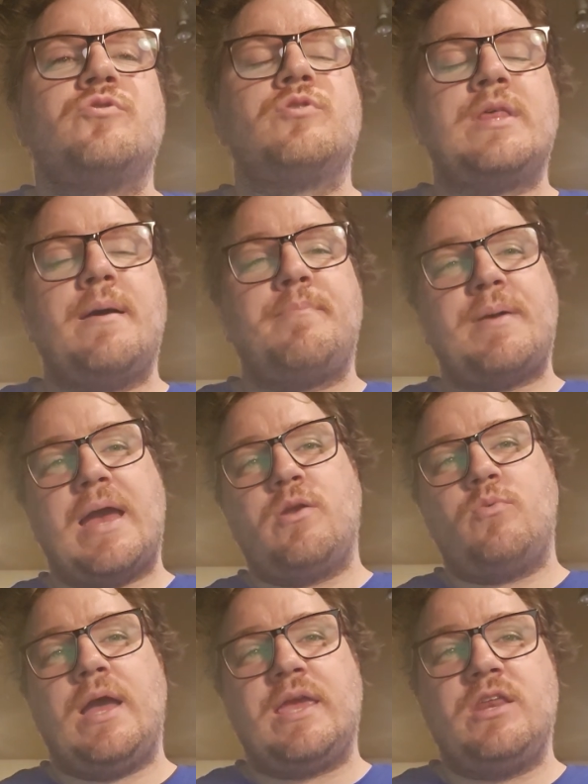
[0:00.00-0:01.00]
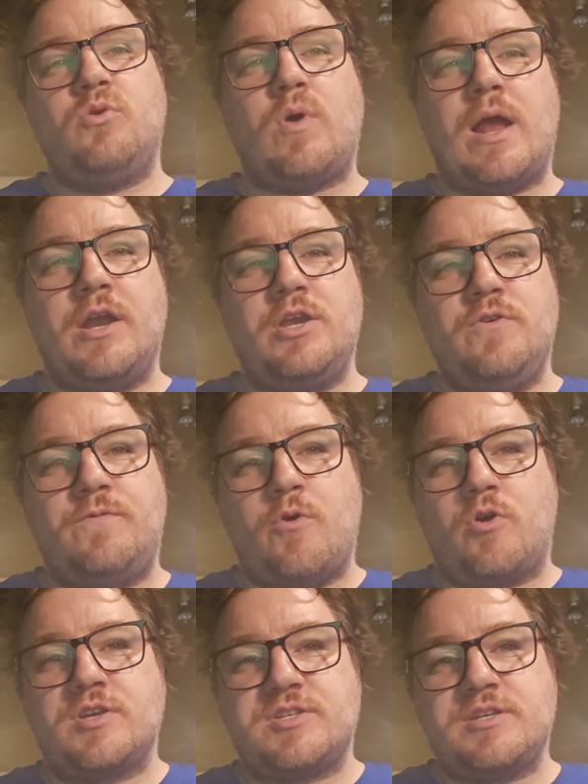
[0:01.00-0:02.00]
that bandwagon, why are you
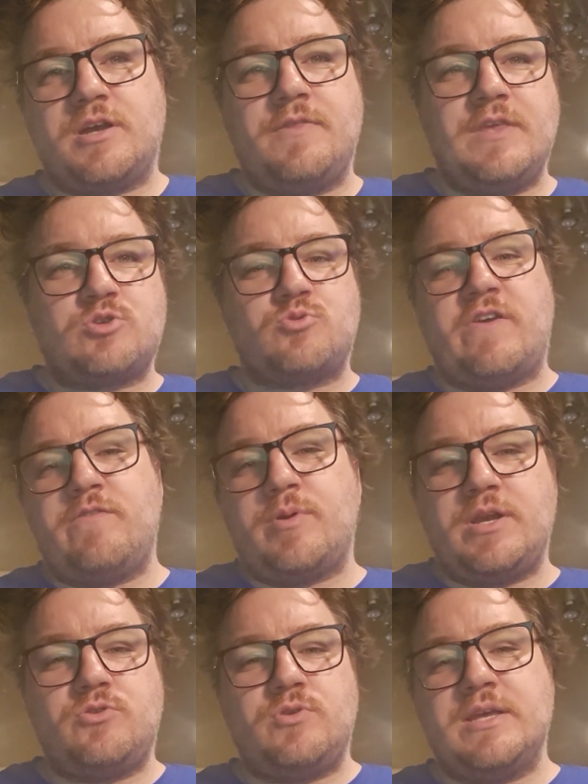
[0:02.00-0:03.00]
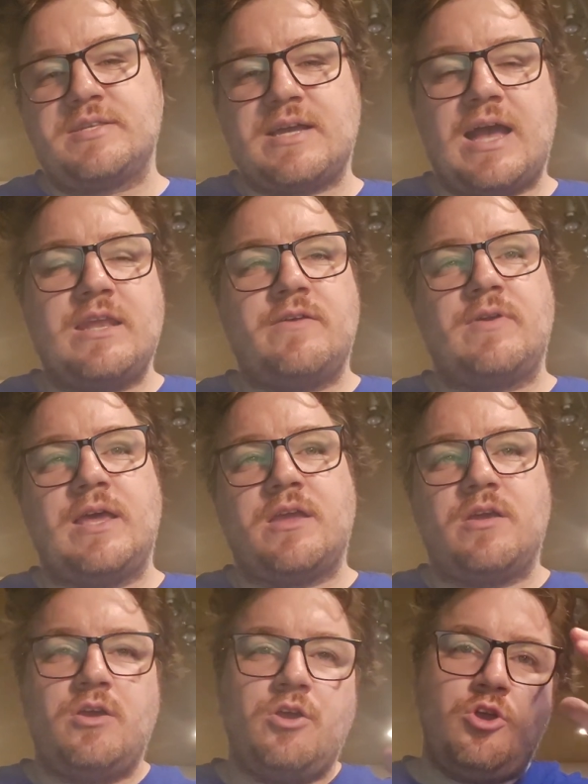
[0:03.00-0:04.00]
focusing on this when everybody doing it's kind of
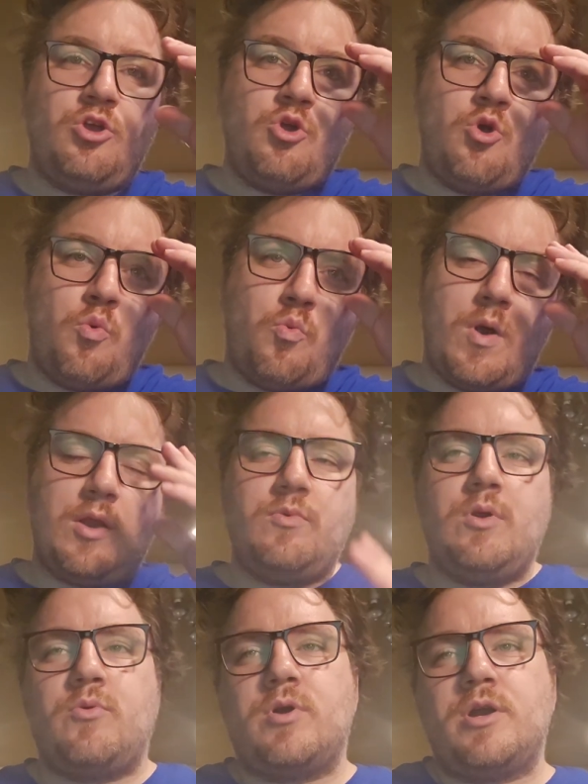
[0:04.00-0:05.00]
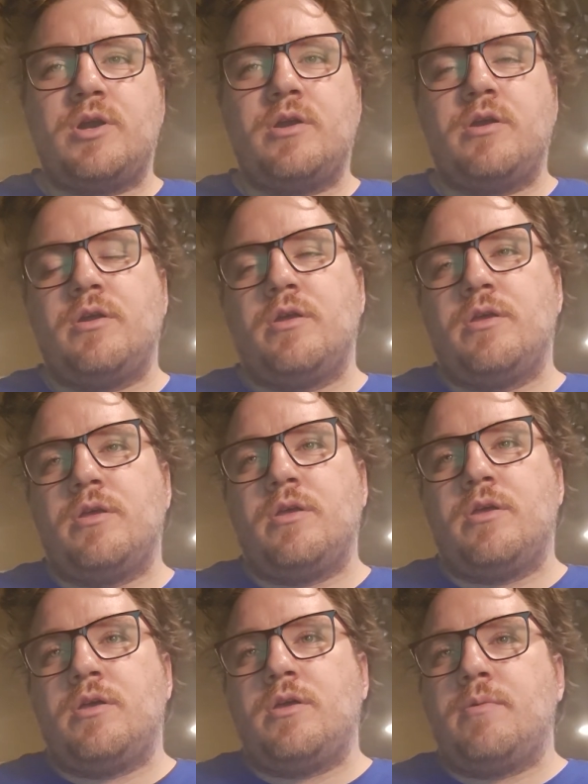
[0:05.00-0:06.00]
like when we were
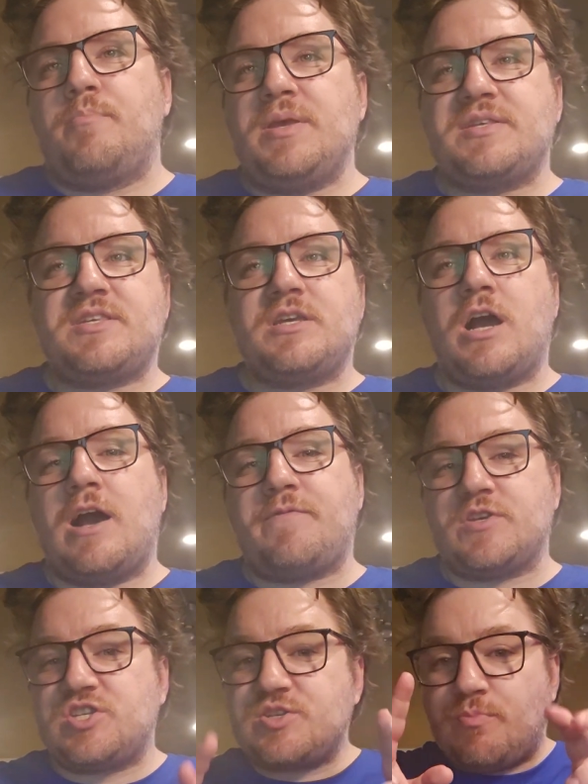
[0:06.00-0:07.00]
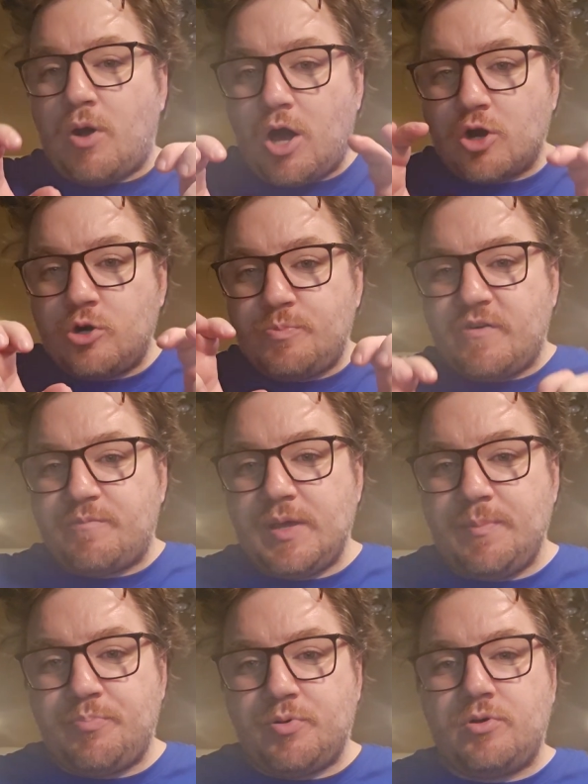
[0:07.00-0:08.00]
pissing off a small group of
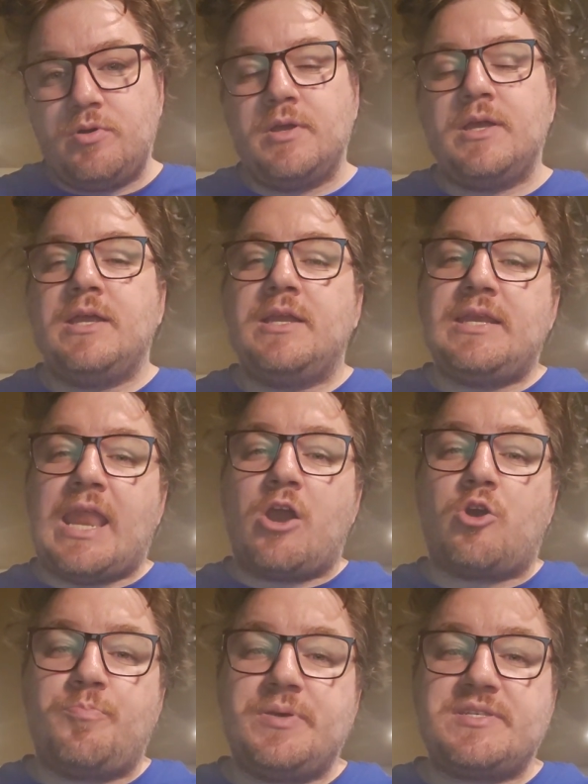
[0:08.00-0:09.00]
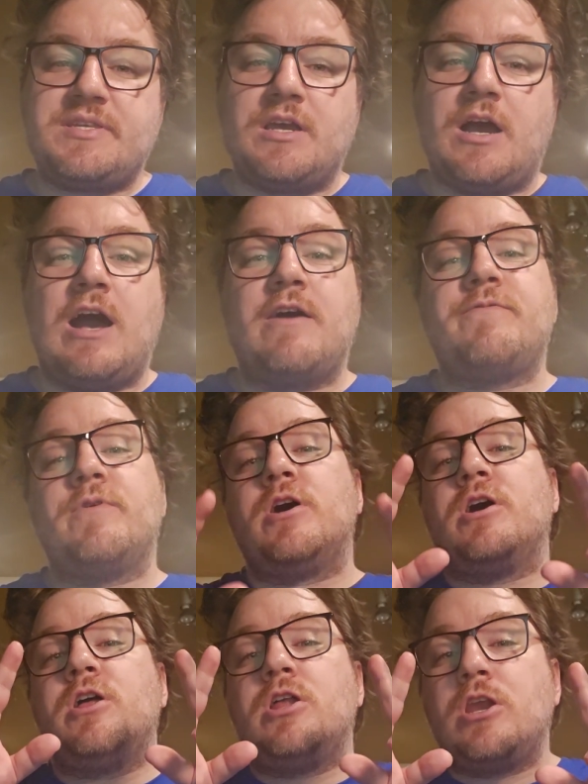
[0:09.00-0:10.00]
people, now we're pissing off
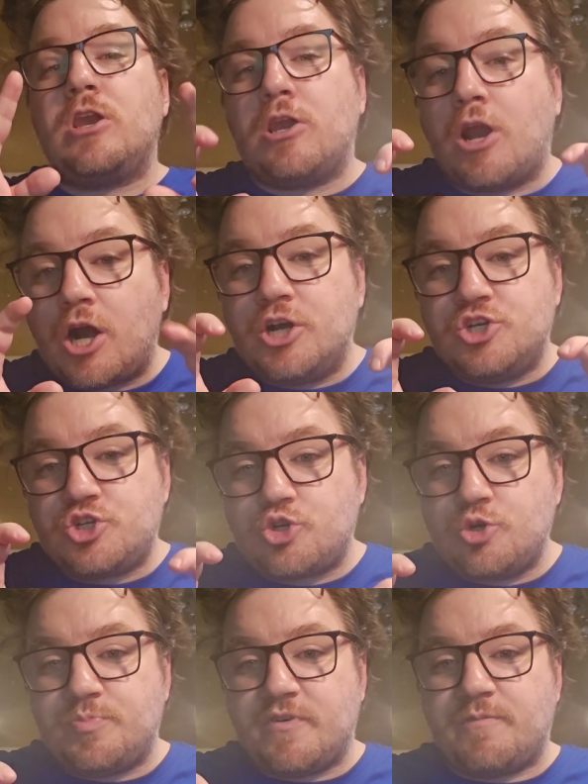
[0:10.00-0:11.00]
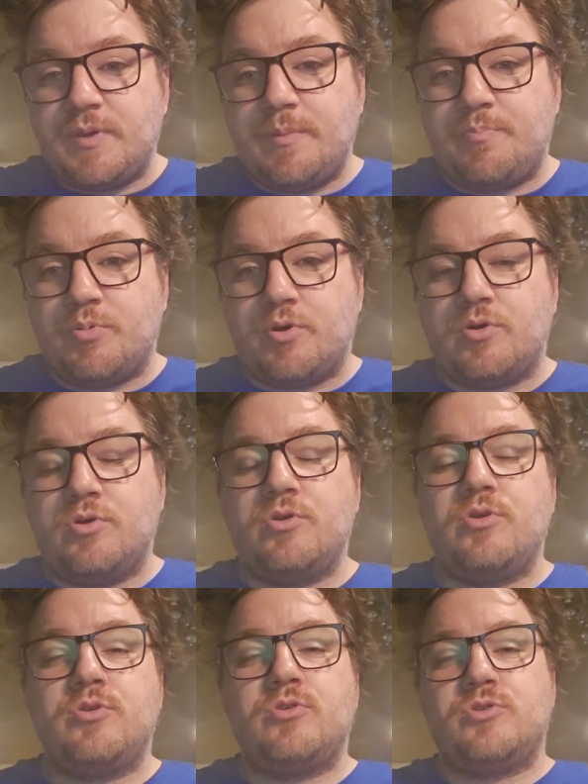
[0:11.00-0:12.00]
a large group of people.
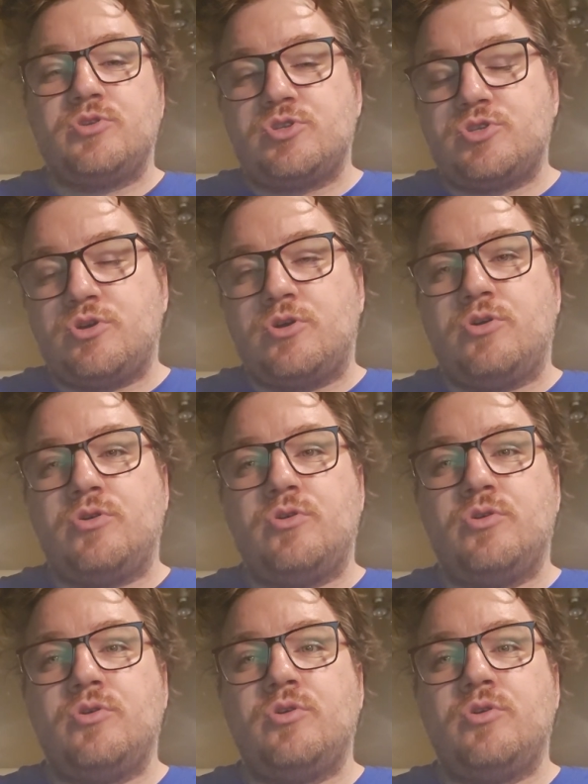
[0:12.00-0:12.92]
So